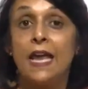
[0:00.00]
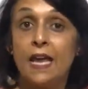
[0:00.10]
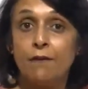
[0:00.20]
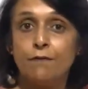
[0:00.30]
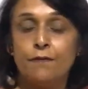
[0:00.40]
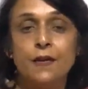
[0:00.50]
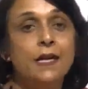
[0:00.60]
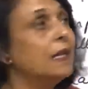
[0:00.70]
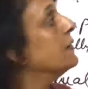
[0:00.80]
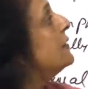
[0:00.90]
If
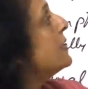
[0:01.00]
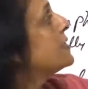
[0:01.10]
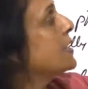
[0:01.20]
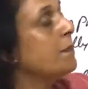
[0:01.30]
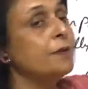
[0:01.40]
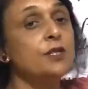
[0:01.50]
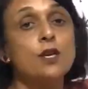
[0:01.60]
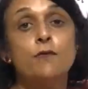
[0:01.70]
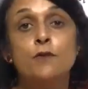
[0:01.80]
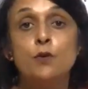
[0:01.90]
the sepals
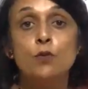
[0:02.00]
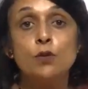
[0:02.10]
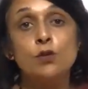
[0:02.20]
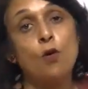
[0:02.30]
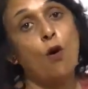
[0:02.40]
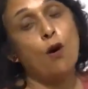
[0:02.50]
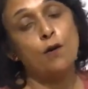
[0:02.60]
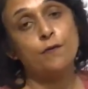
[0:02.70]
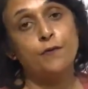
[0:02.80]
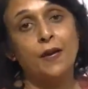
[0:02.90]
are fused
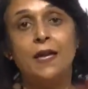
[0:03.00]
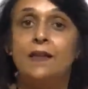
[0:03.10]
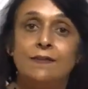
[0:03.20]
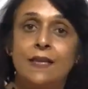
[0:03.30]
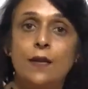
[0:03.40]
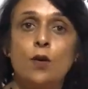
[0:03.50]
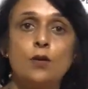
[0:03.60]
or free, then